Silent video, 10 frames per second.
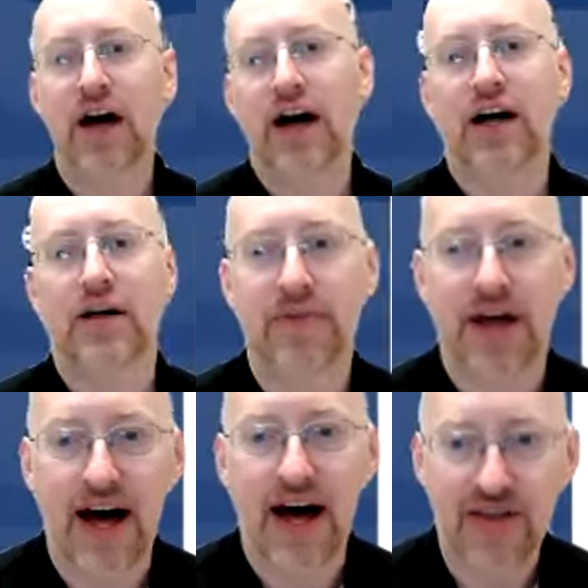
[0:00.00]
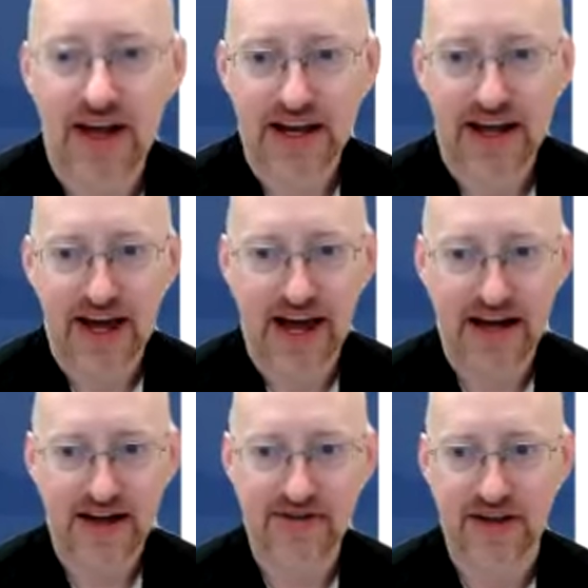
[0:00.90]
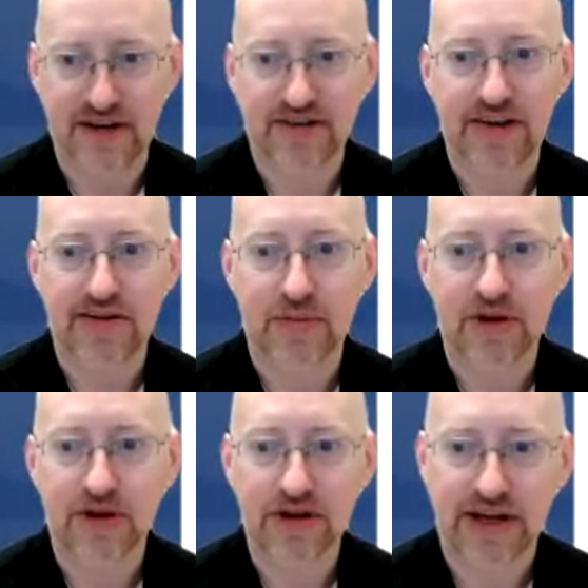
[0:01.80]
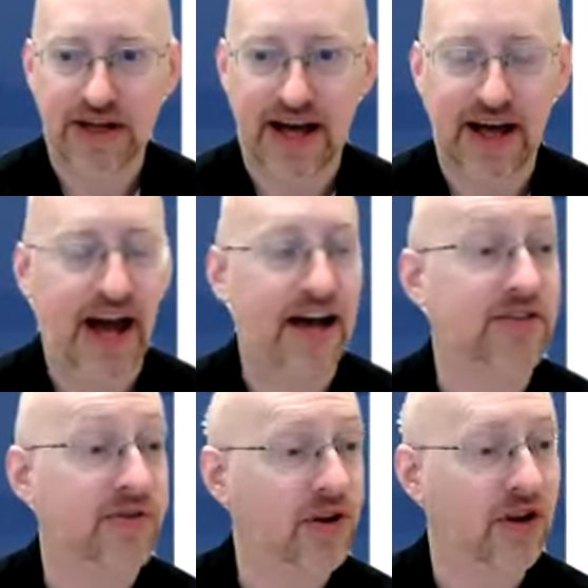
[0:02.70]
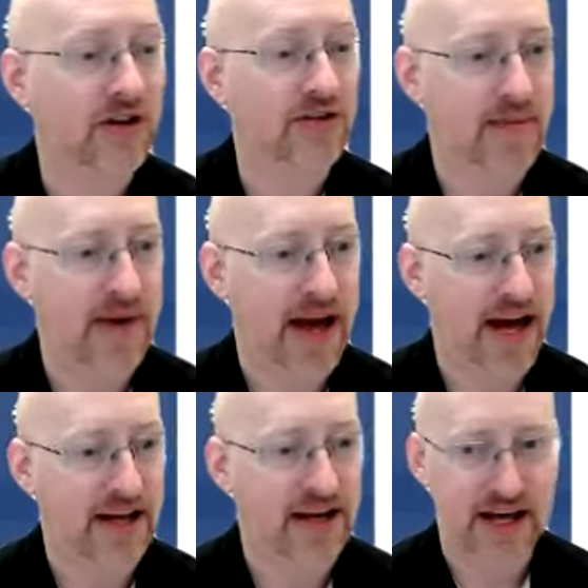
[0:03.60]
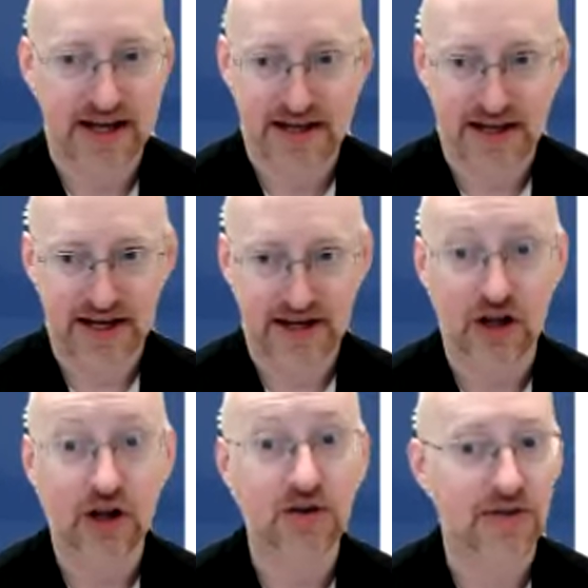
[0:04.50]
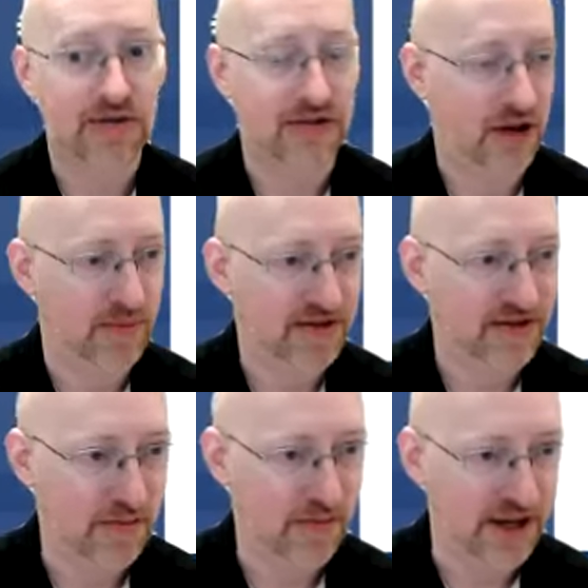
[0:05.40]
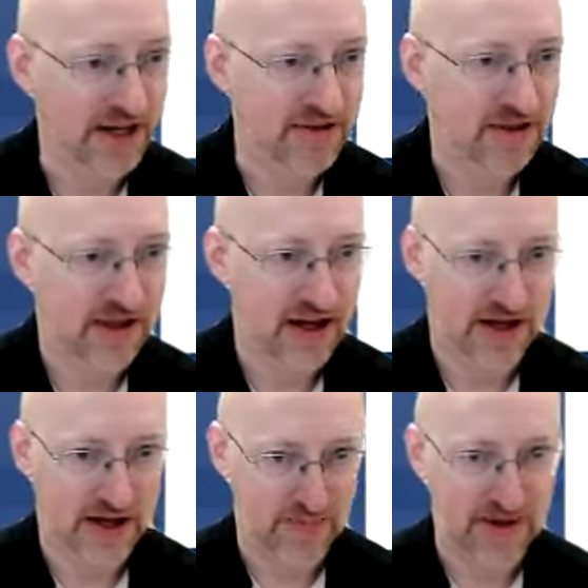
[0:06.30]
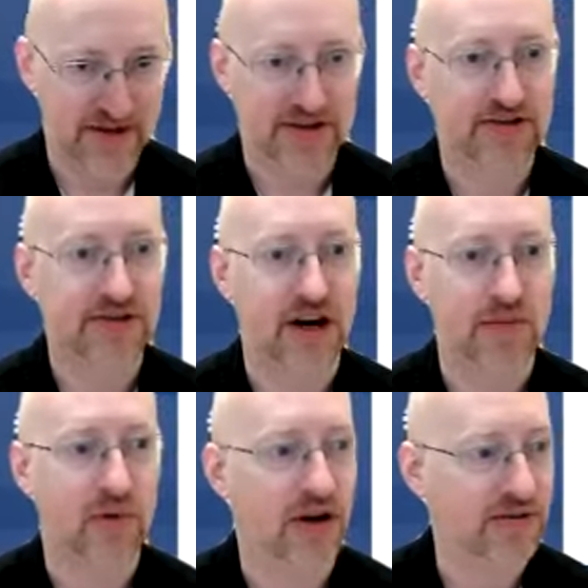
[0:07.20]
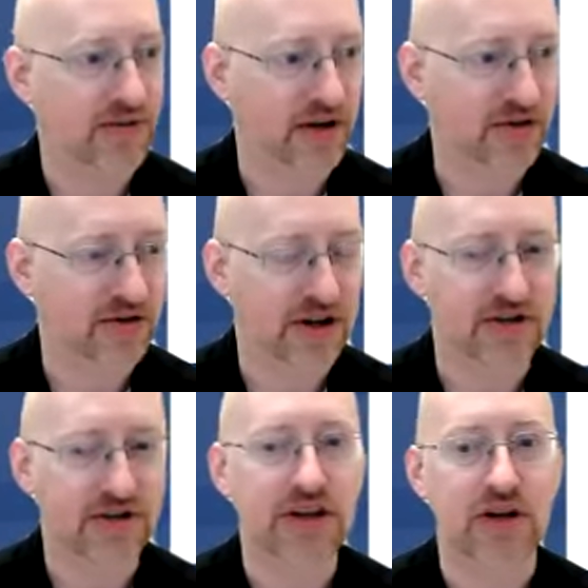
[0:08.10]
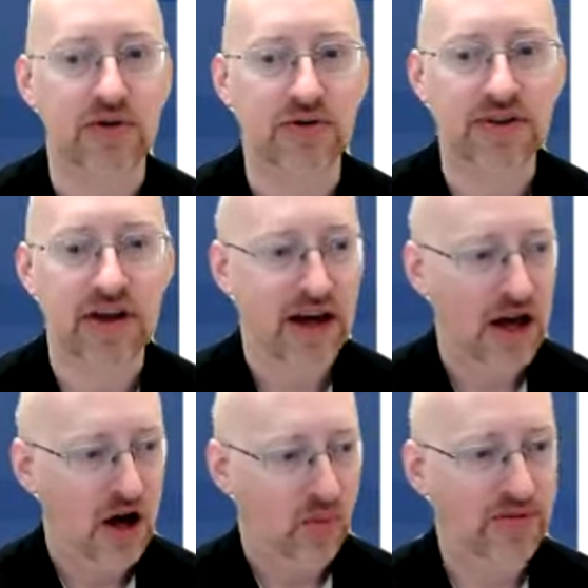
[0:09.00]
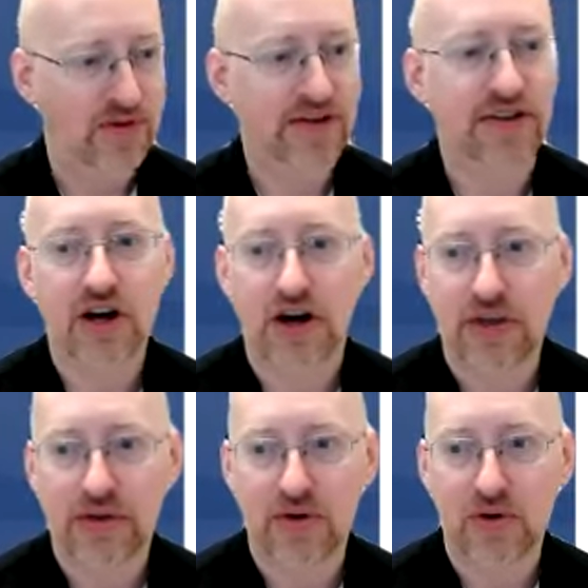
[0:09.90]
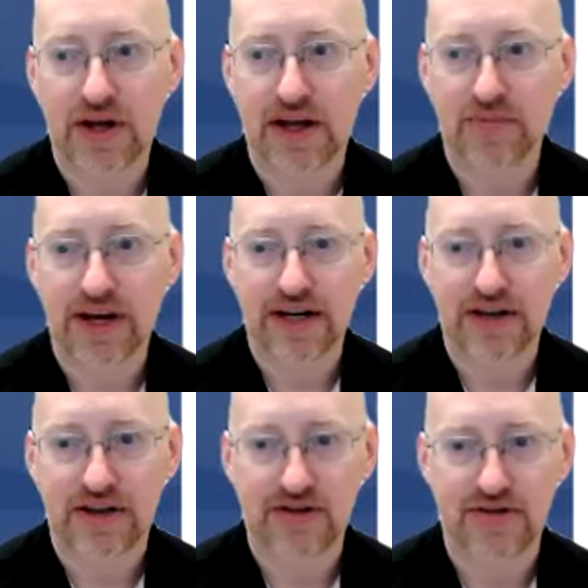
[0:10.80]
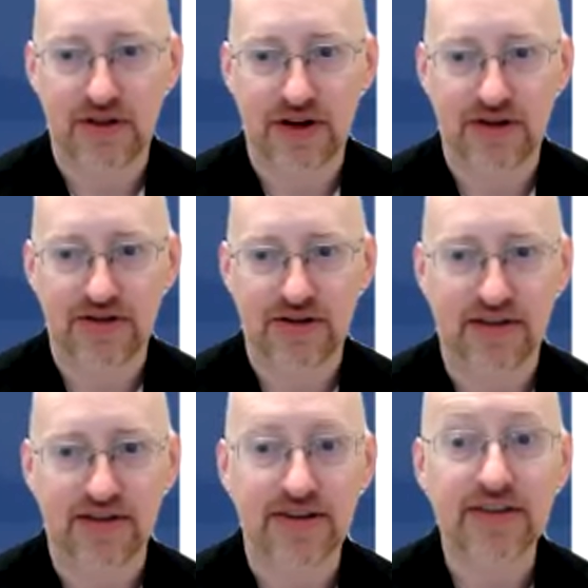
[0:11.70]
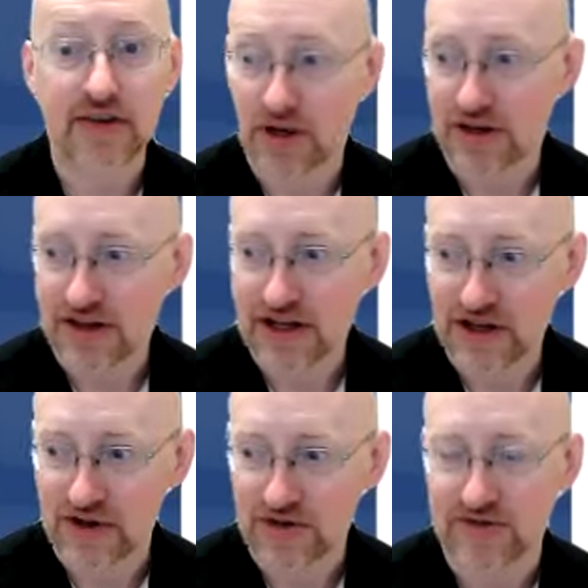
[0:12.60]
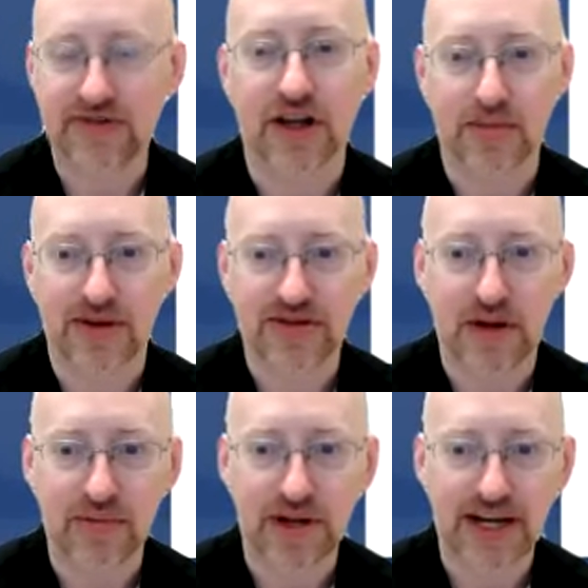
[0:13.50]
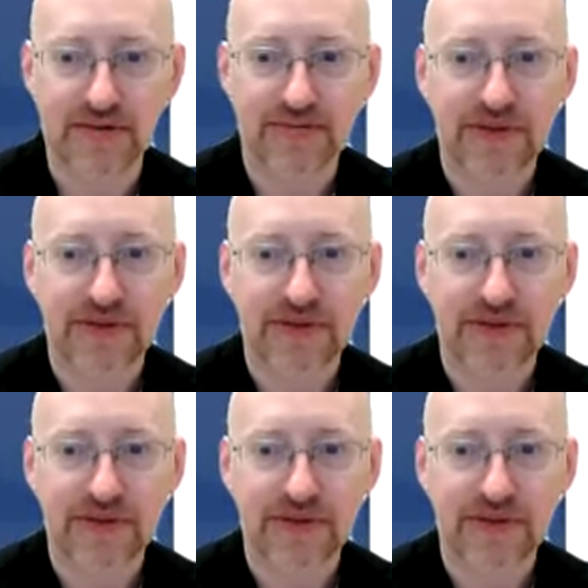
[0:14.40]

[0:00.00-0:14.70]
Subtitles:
Highline has has for a long time had an inclusive syllabus template, a basic starting point for our instructors to use. We've recently gone through and updated this so that it is an accessible inclusive syllabus template.